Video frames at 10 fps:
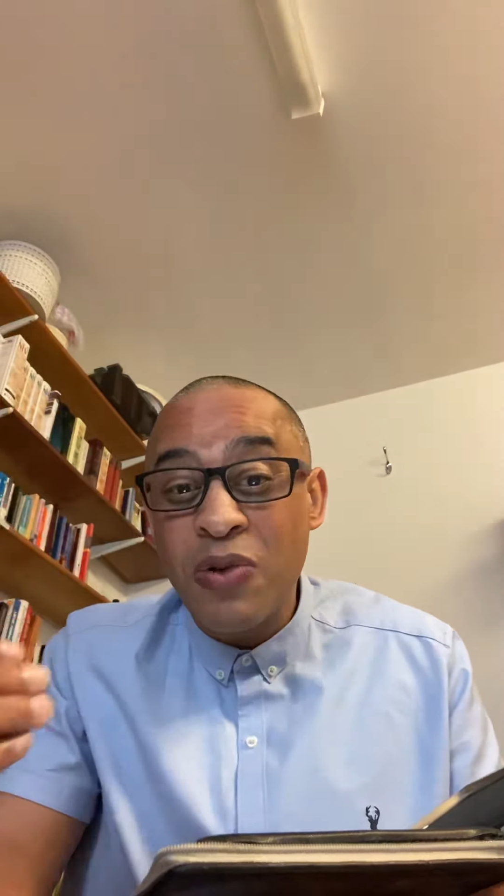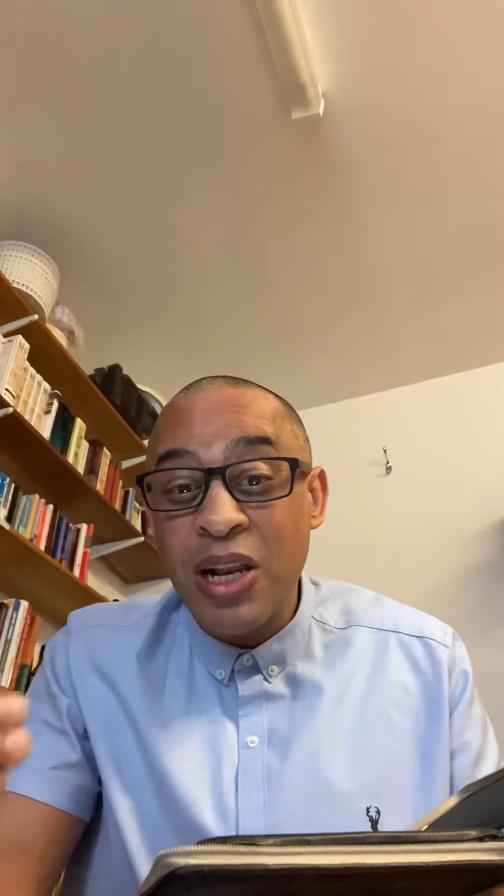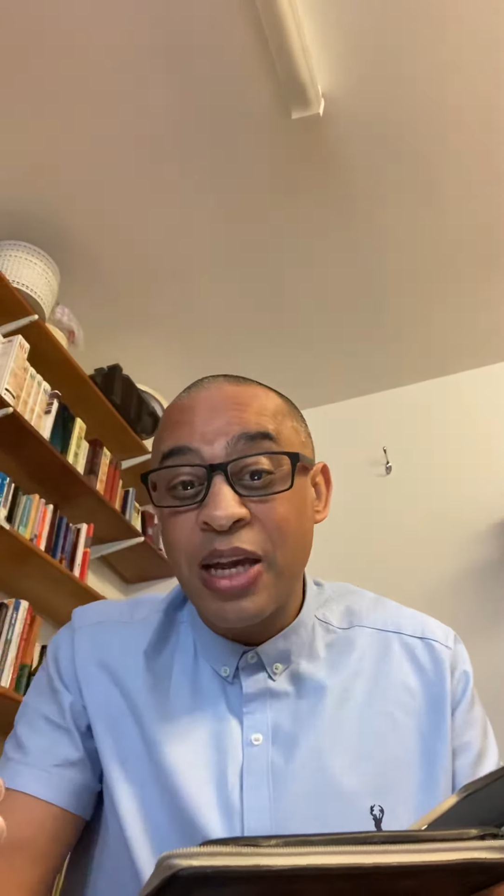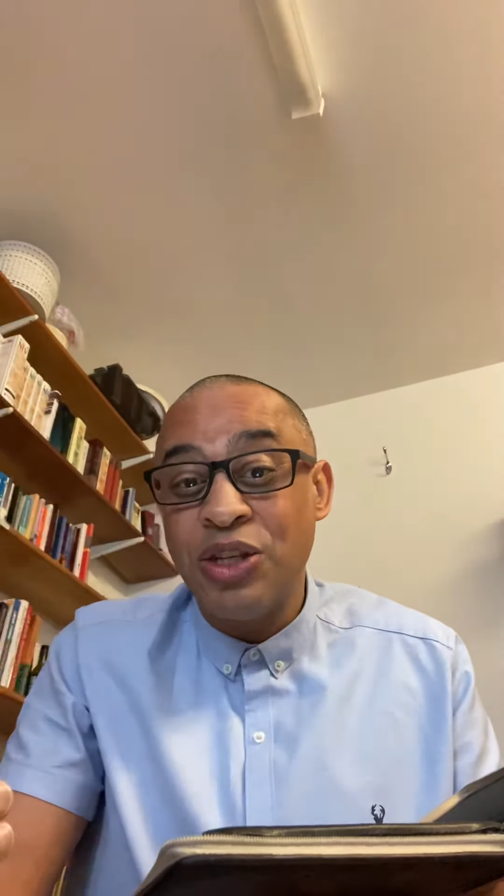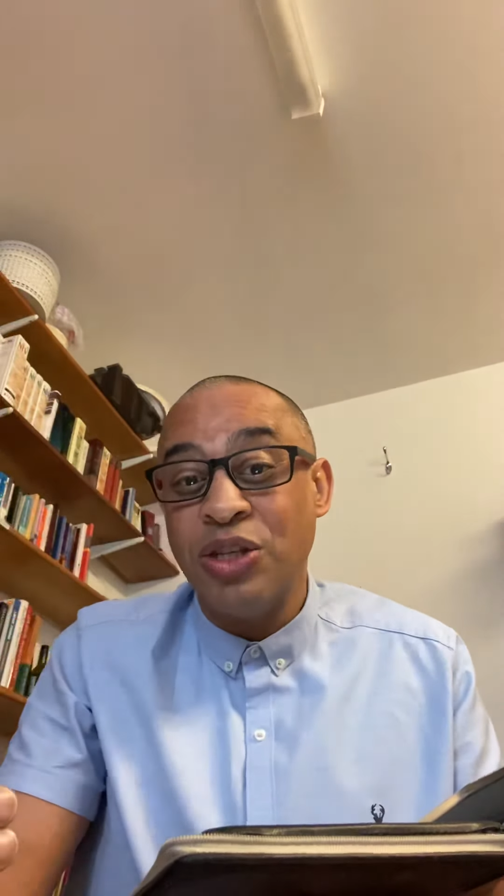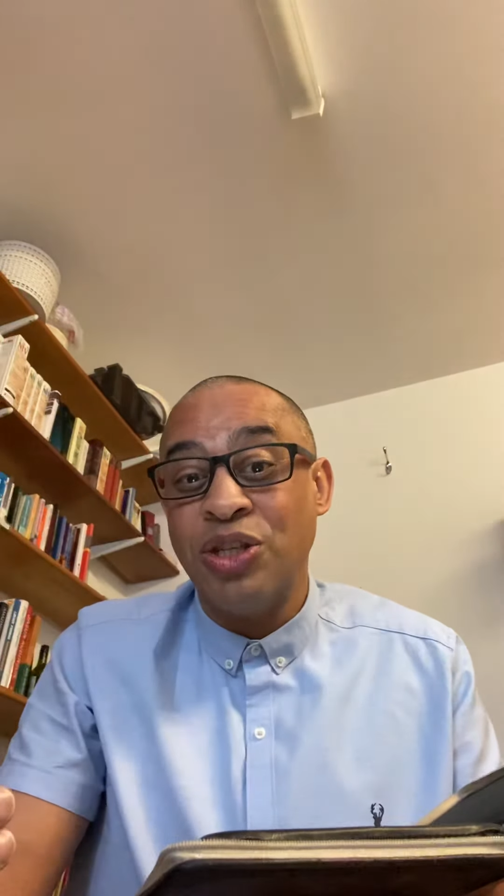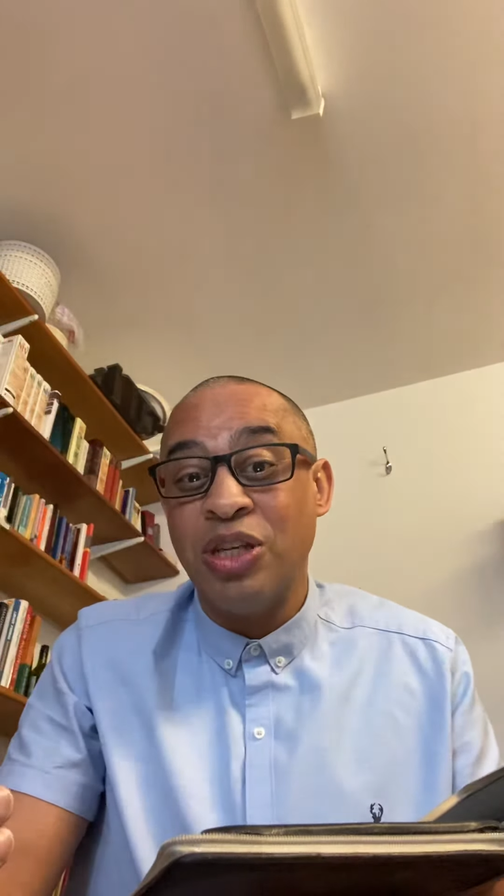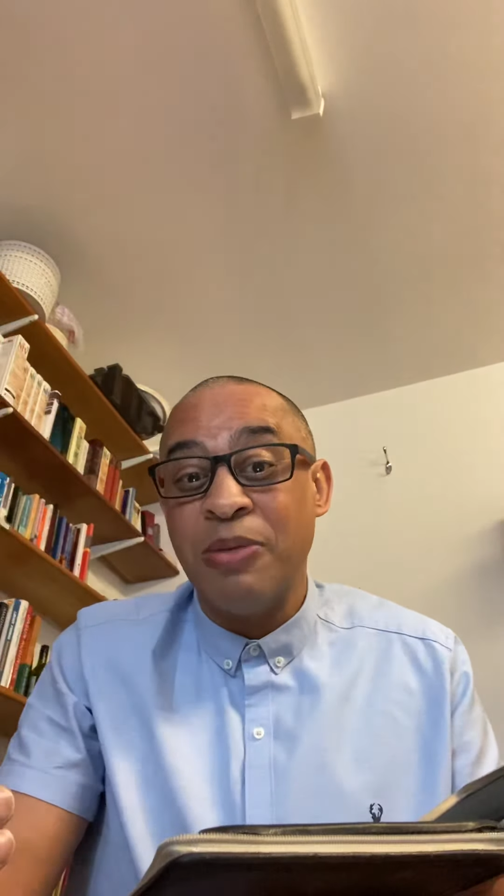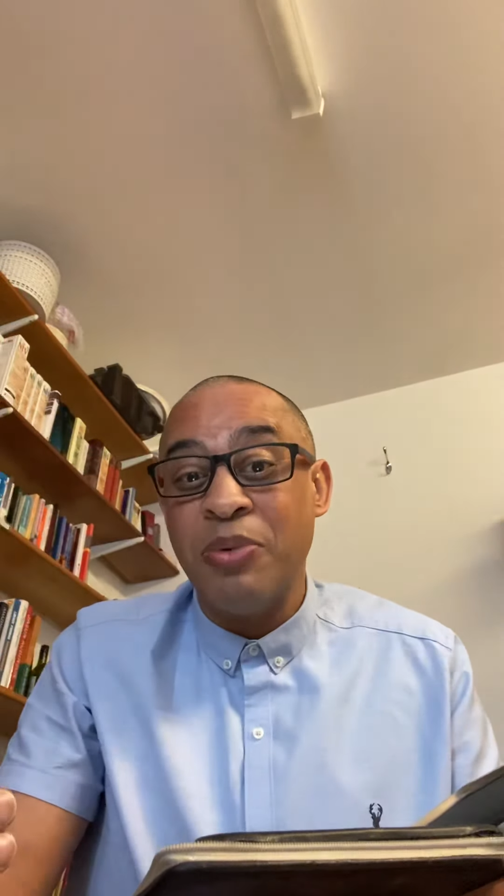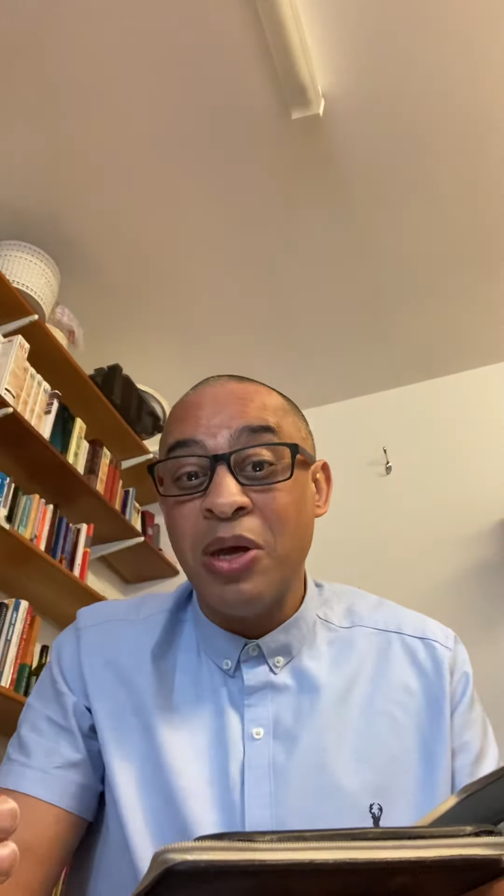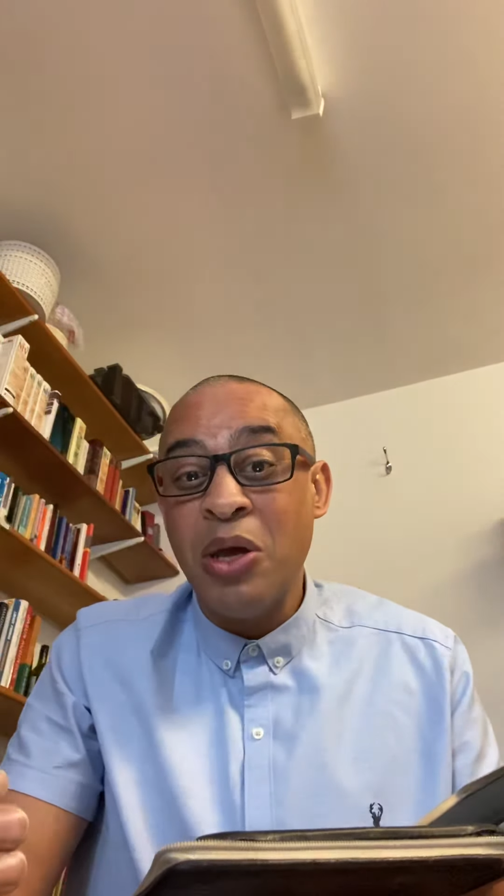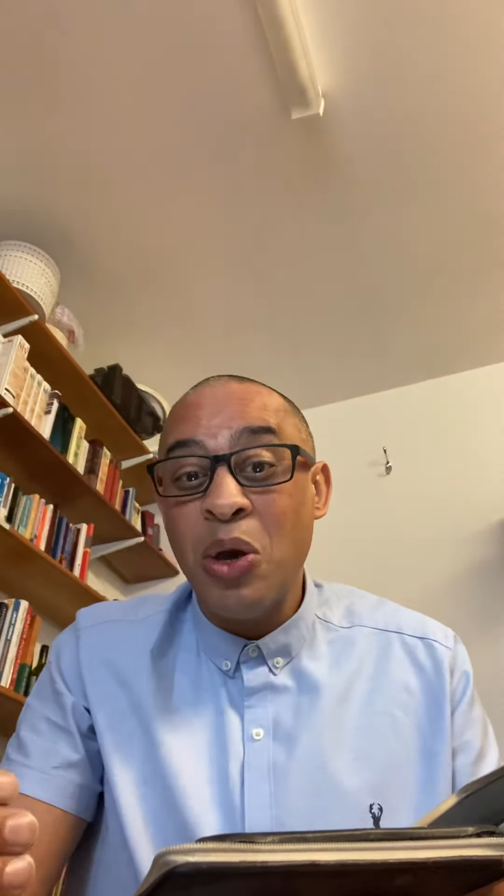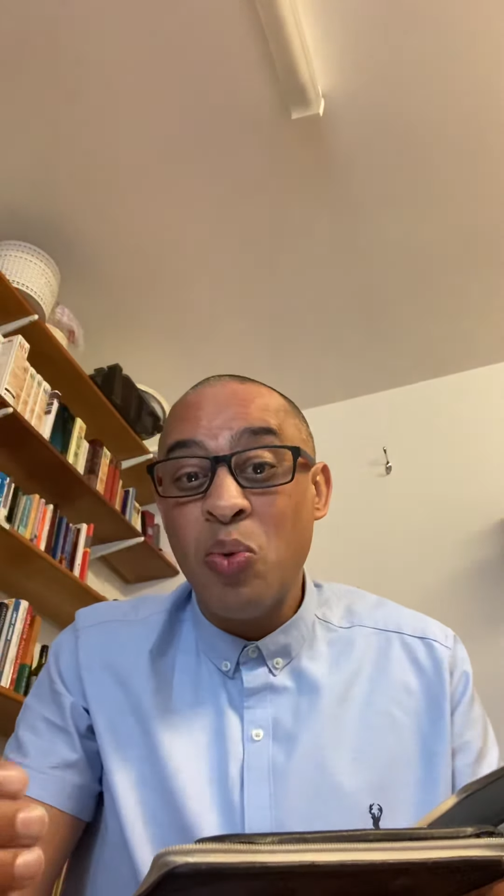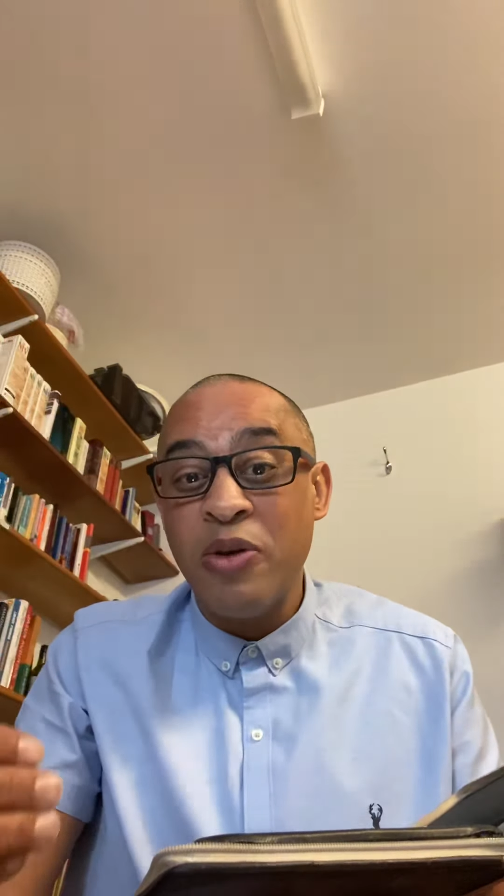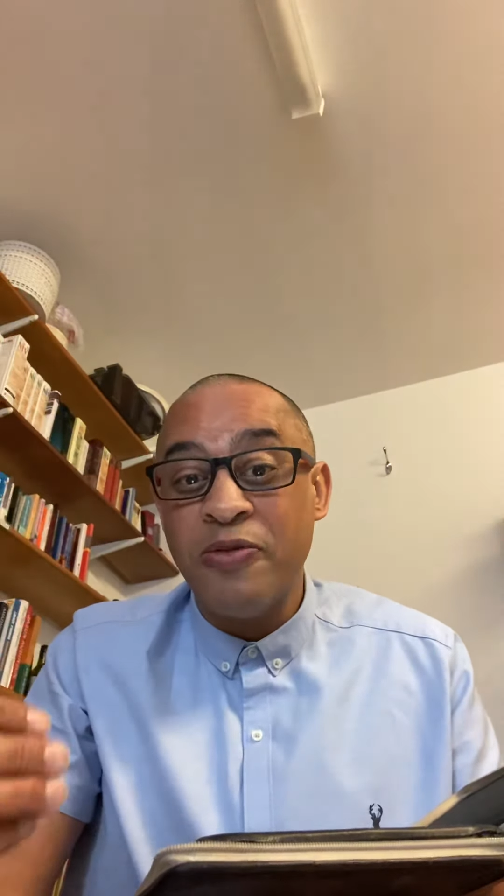relationship
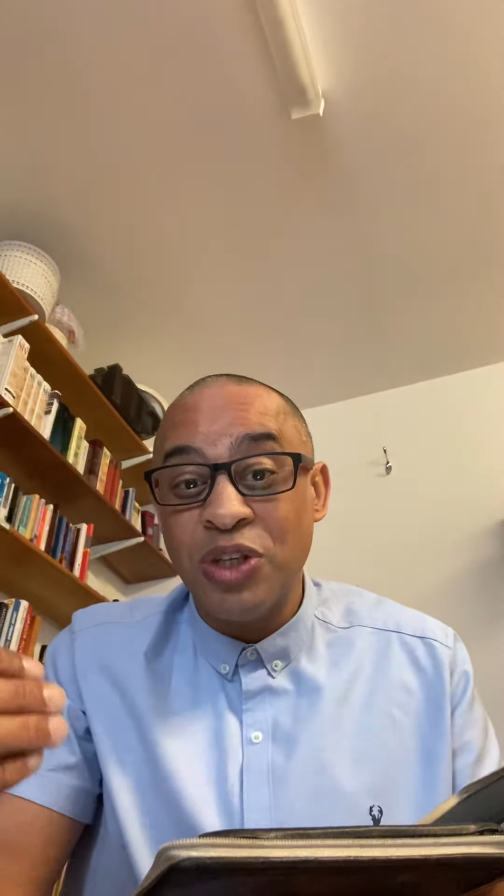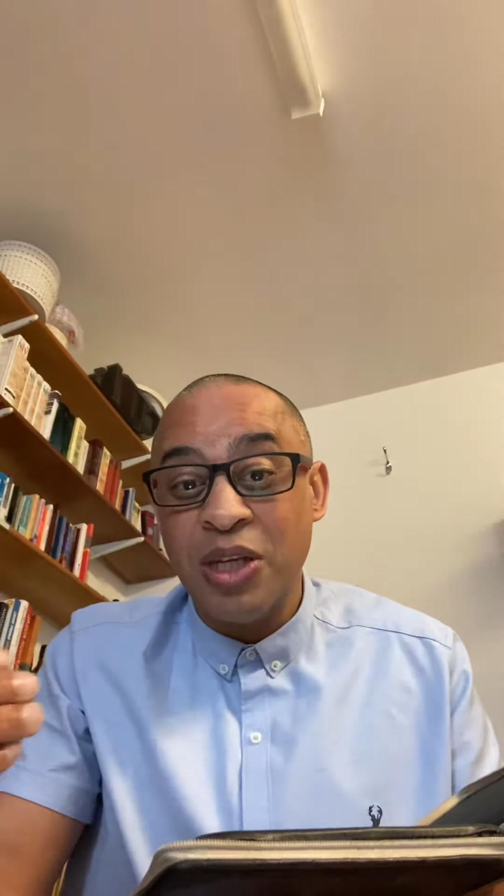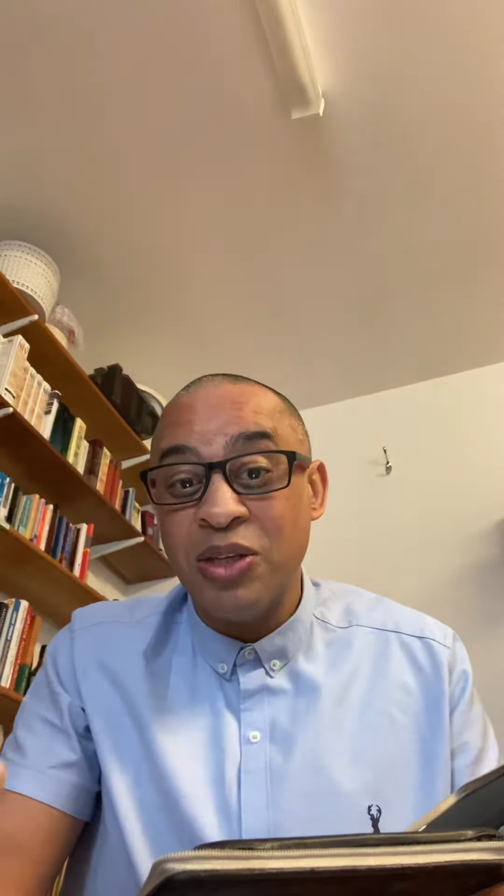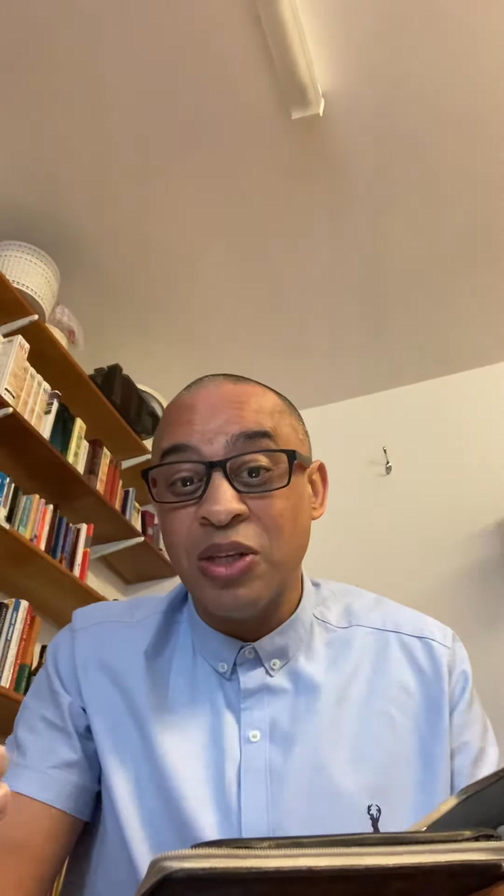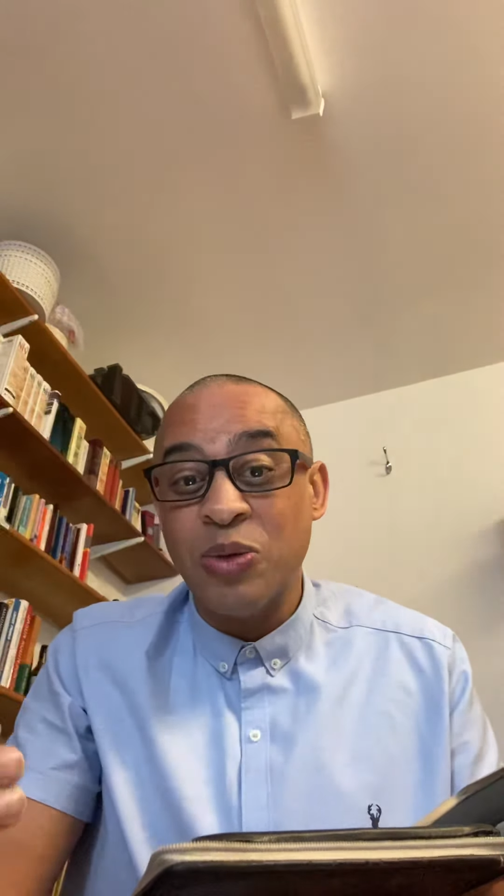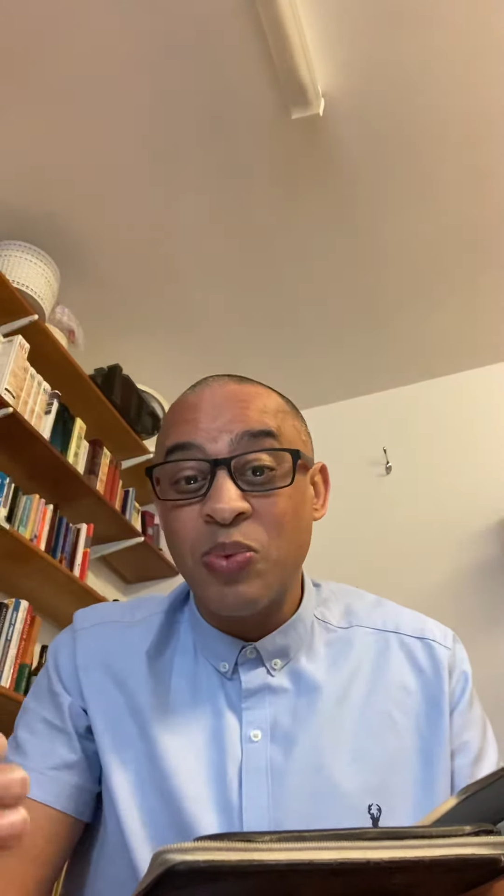with Jesus.